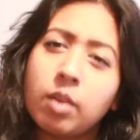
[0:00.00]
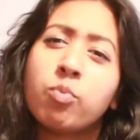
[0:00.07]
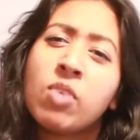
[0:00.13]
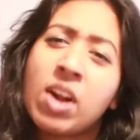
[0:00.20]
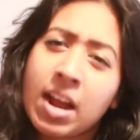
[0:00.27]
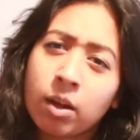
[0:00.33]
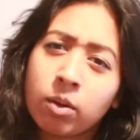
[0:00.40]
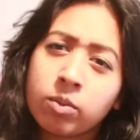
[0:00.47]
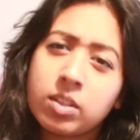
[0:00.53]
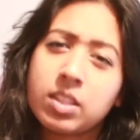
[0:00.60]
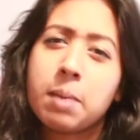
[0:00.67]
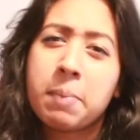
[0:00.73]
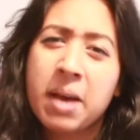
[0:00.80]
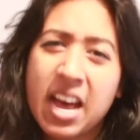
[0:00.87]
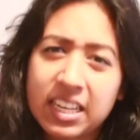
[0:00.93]
they're round,
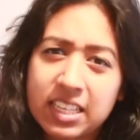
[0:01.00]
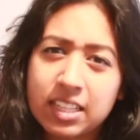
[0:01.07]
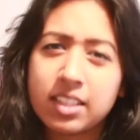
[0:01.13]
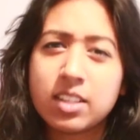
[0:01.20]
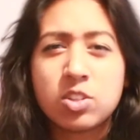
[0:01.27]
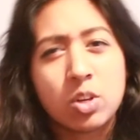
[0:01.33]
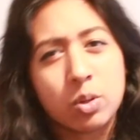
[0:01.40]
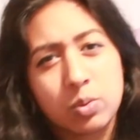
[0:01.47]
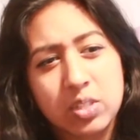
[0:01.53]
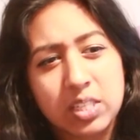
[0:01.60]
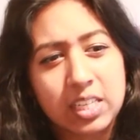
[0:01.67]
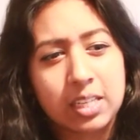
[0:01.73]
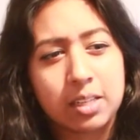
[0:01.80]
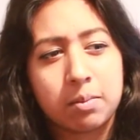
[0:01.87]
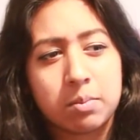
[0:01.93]
they're padded, there's no
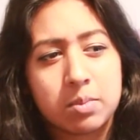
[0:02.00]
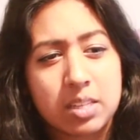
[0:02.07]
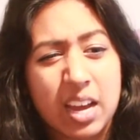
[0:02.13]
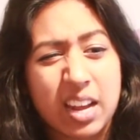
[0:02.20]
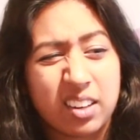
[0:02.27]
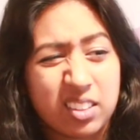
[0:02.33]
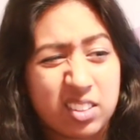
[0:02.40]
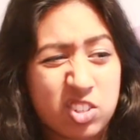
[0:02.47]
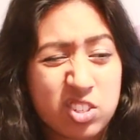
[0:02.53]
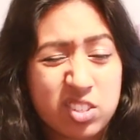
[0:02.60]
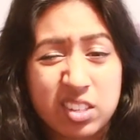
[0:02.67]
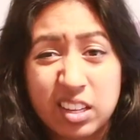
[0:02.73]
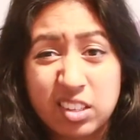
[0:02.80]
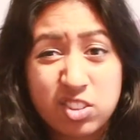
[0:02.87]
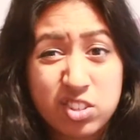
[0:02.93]
seams. And
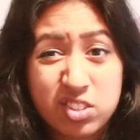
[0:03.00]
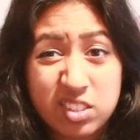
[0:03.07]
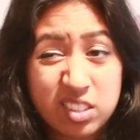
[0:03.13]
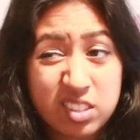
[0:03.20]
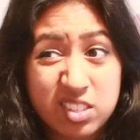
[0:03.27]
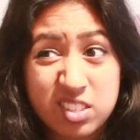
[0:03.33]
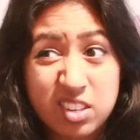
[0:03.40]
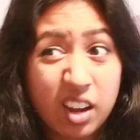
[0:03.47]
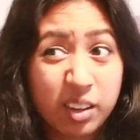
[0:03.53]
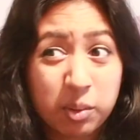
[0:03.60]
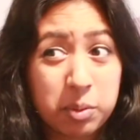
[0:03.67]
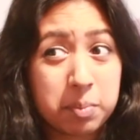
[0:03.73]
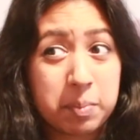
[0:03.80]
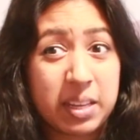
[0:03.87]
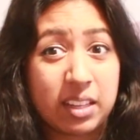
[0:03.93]
it just
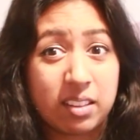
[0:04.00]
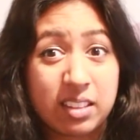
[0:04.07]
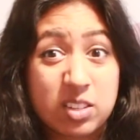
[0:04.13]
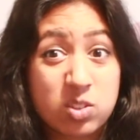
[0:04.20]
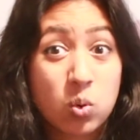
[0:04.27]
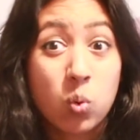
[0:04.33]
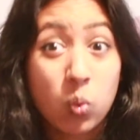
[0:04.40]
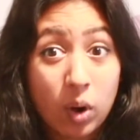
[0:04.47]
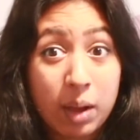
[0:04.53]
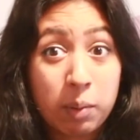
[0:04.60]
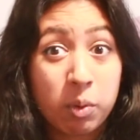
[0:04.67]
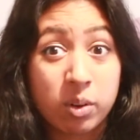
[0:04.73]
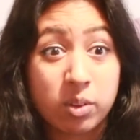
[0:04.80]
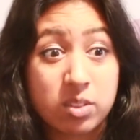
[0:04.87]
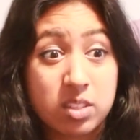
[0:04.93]
stuck with me. That's all I
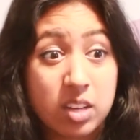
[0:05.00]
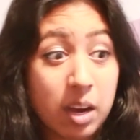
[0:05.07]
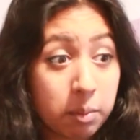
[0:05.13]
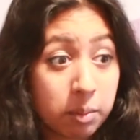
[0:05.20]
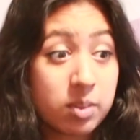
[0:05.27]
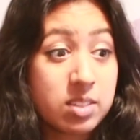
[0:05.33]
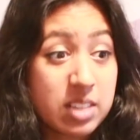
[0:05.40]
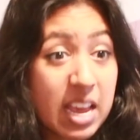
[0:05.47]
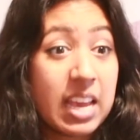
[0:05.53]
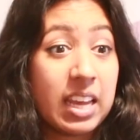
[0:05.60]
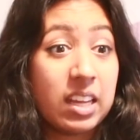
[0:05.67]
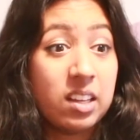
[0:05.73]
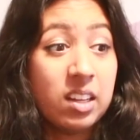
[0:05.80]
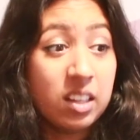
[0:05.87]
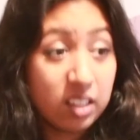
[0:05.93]
was. I was
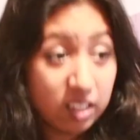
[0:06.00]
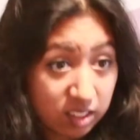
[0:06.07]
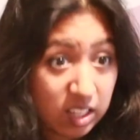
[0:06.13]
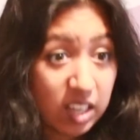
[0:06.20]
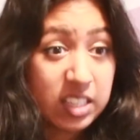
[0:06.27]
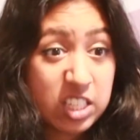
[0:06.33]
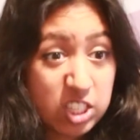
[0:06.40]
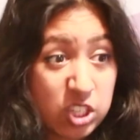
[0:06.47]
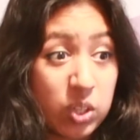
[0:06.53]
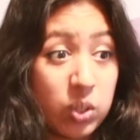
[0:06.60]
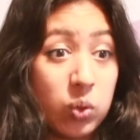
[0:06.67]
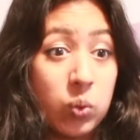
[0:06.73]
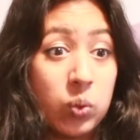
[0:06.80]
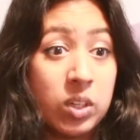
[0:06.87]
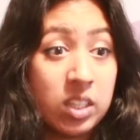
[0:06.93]
a
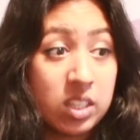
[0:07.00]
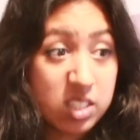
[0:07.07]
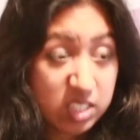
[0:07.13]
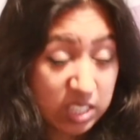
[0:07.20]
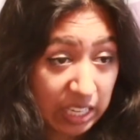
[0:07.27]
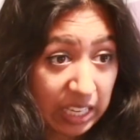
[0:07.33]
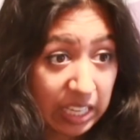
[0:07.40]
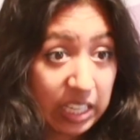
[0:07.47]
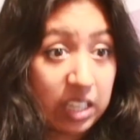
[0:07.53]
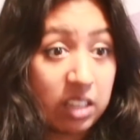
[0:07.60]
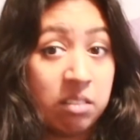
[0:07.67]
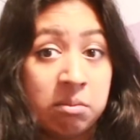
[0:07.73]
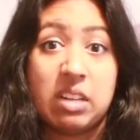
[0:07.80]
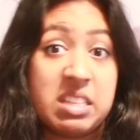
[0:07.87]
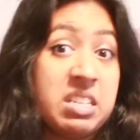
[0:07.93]

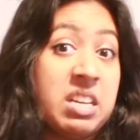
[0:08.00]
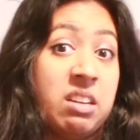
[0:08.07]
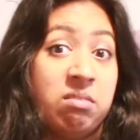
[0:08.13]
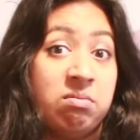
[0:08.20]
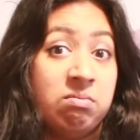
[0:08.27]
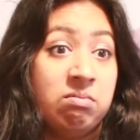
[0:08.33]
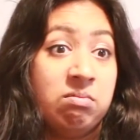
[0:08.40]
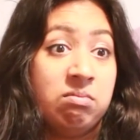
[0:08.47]
32C. That's it.